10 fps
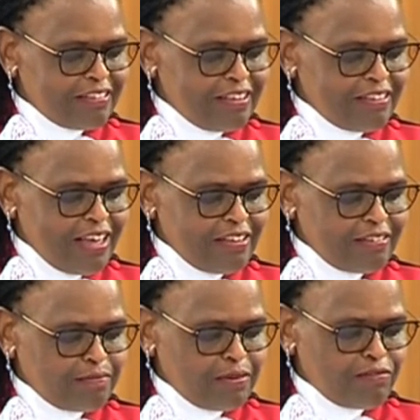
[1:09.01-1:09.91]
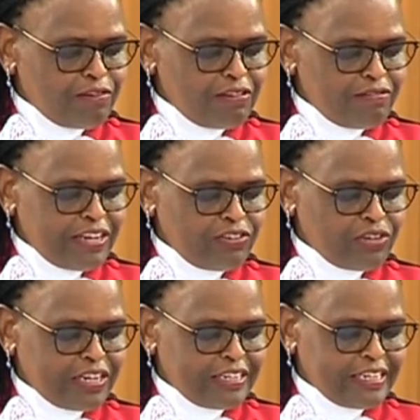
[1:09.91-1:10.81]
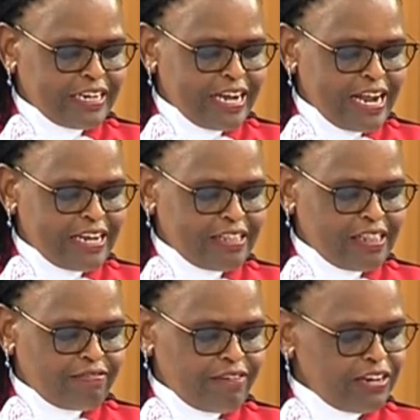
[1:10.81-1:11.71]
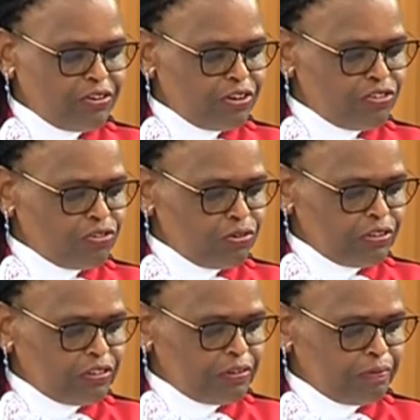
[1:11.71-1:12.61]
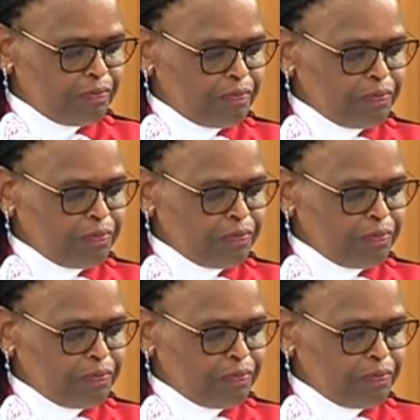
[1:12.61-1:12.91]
exercise before eventually declaring the final results.